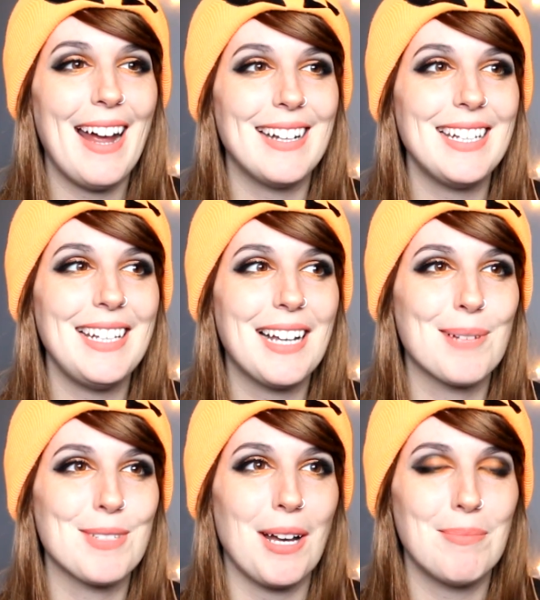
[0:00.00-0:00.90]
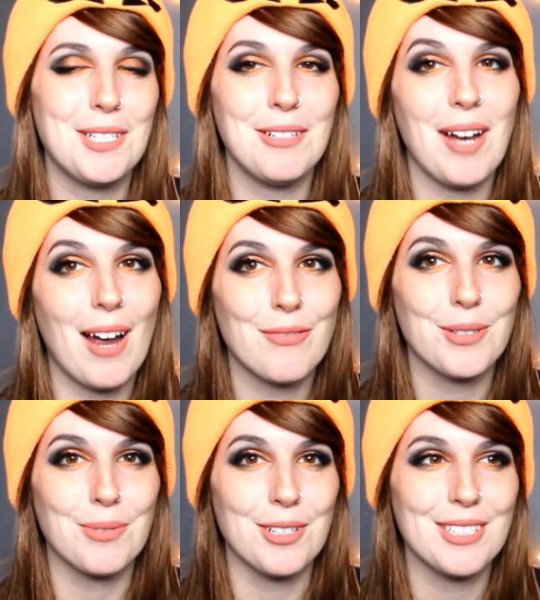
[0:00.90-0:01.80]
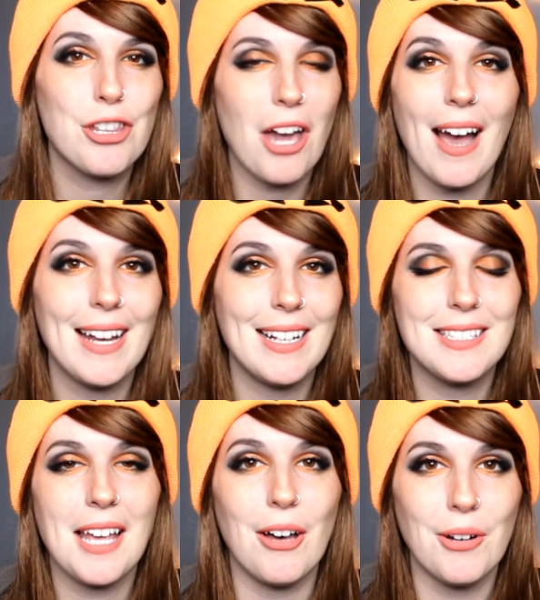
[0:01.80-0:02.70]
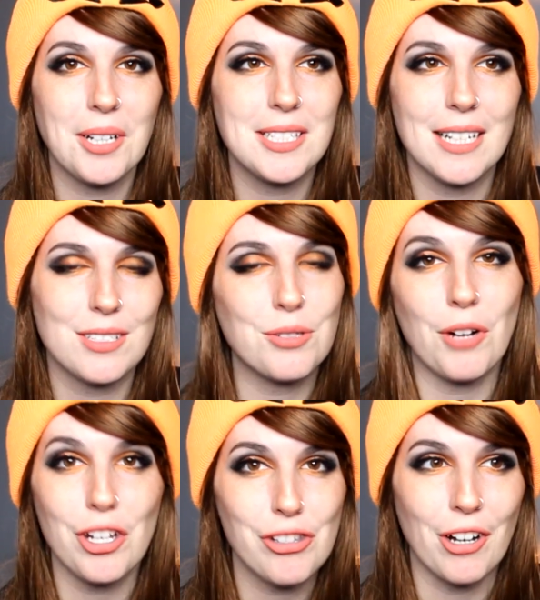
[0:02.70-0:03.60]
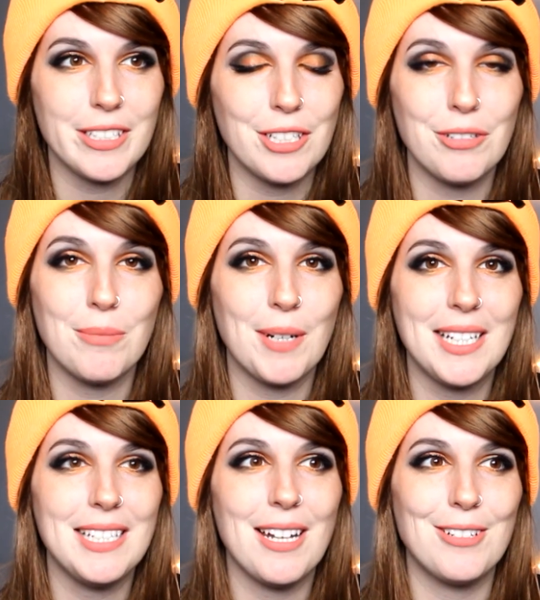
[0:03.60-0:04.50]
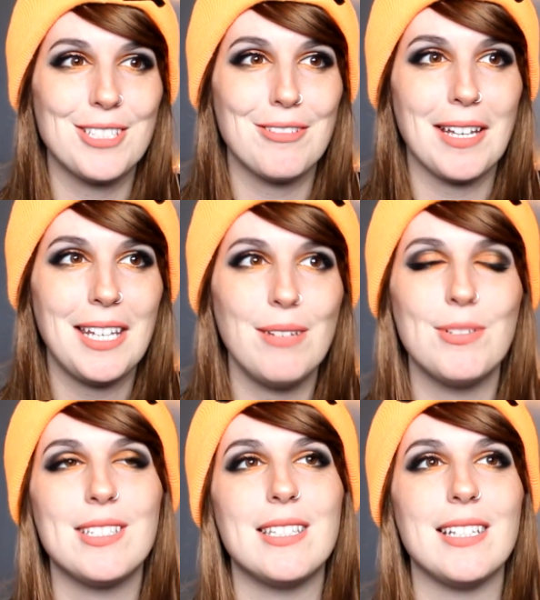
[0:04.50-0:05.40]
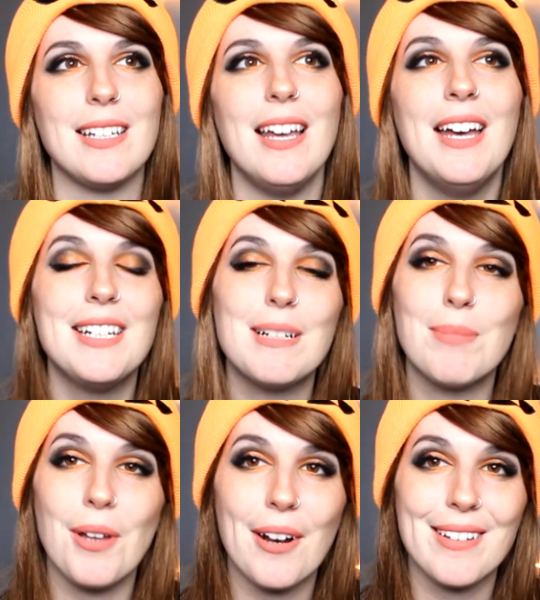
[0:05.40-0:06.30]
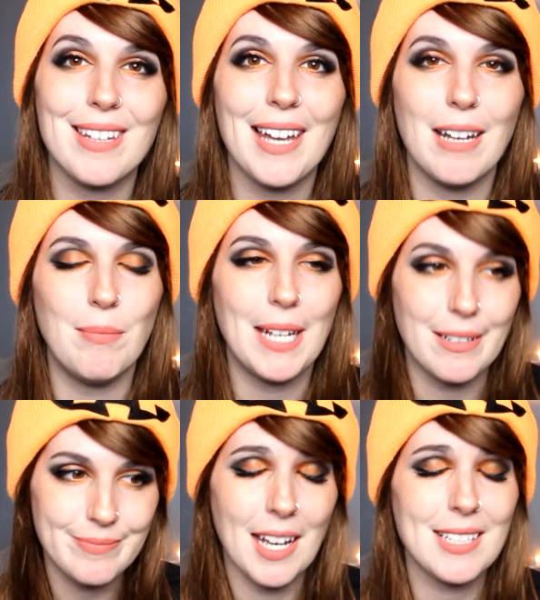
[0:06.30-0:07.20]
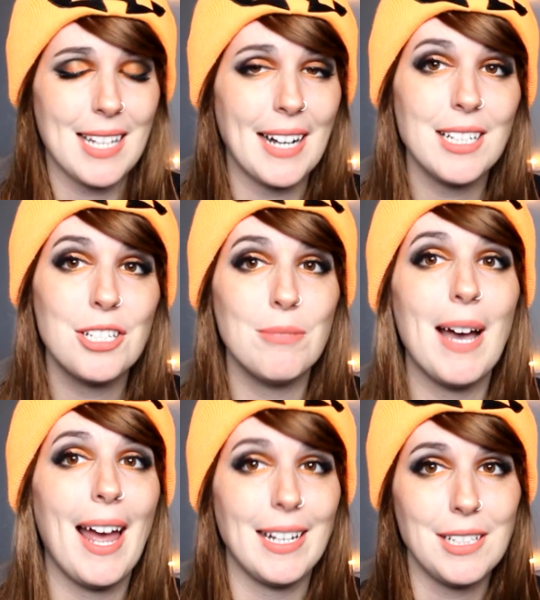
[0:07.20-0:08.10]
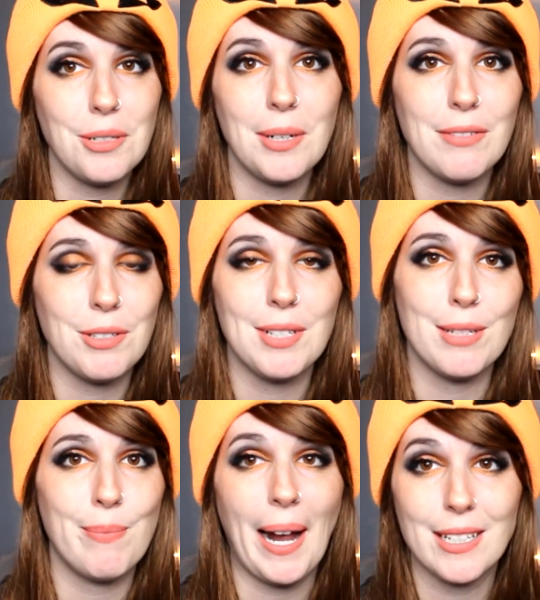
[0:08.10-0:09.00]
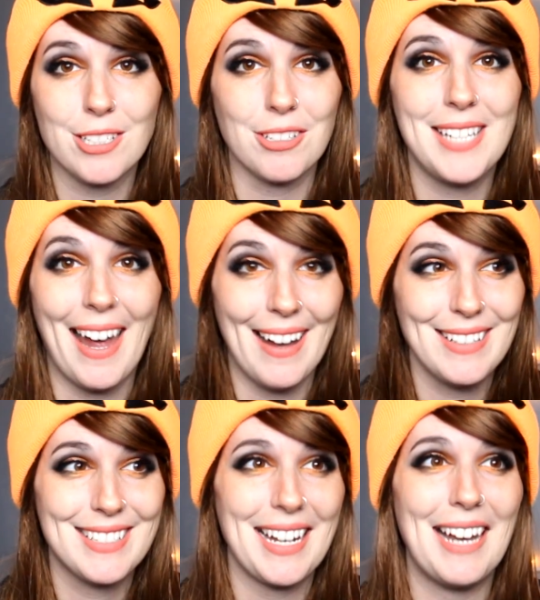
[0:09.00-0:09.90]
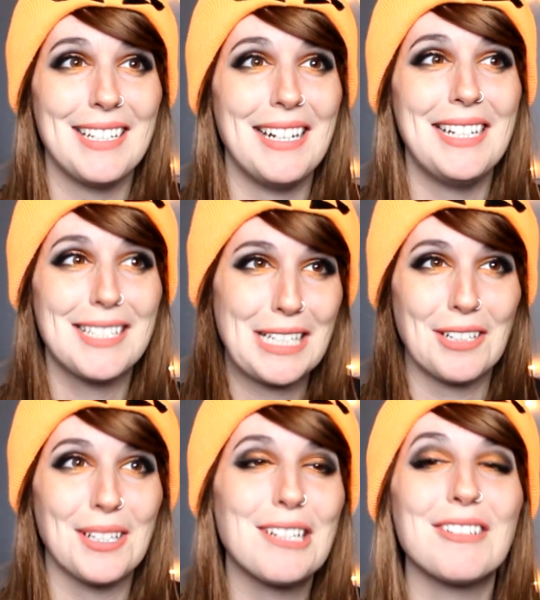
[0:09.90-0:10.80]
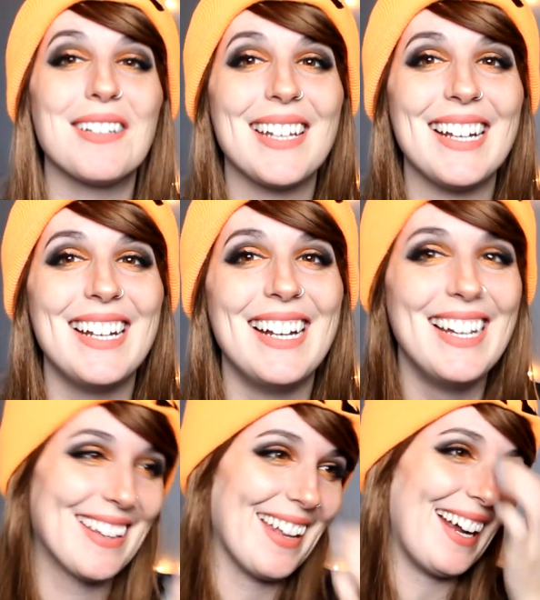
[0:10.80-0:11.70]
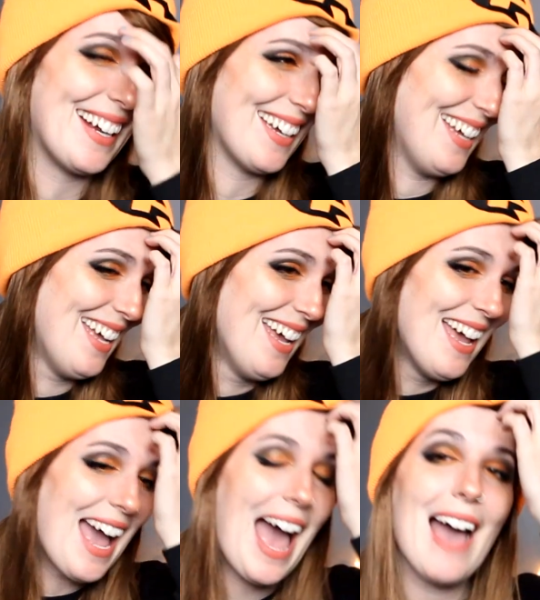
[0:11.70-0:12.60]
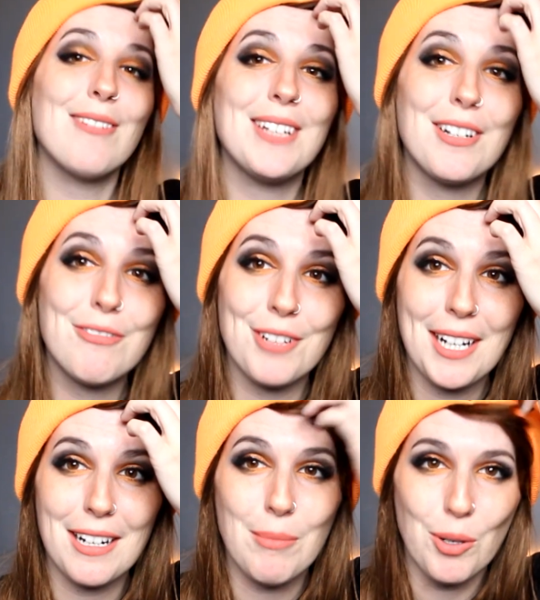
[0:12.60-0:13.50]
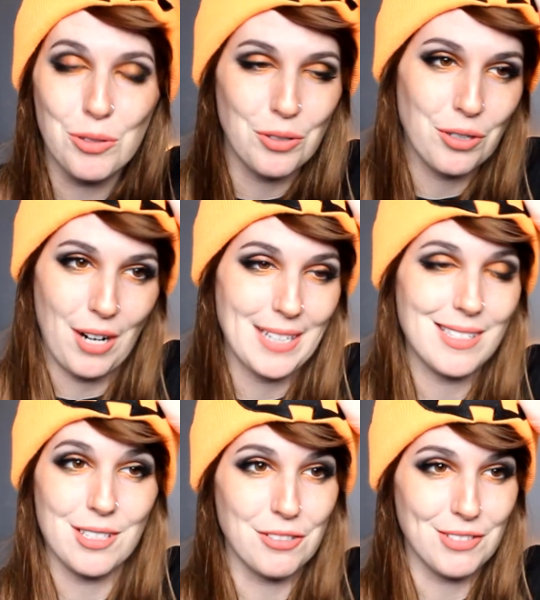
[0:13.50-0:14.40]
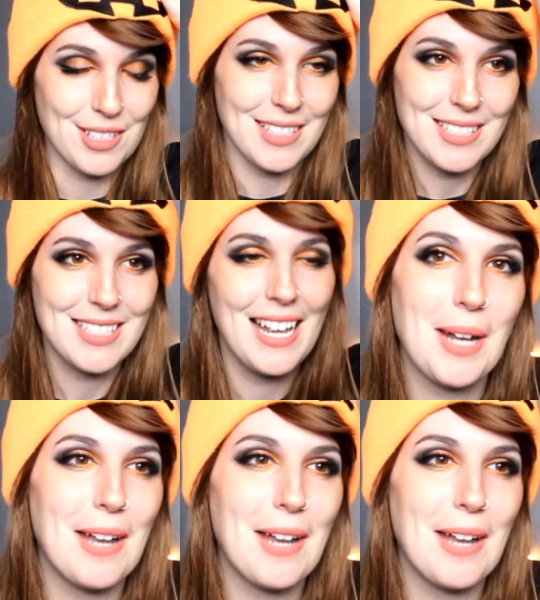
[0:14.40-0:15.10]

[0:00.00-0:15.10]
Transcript: And he comes up to you afterward, shy as hell because he has a crush on you, but he tells you that he was the Templar that had been assigned to behead you if you didn't pass your test. And he's clearly like having a freaking emotional crisis over this.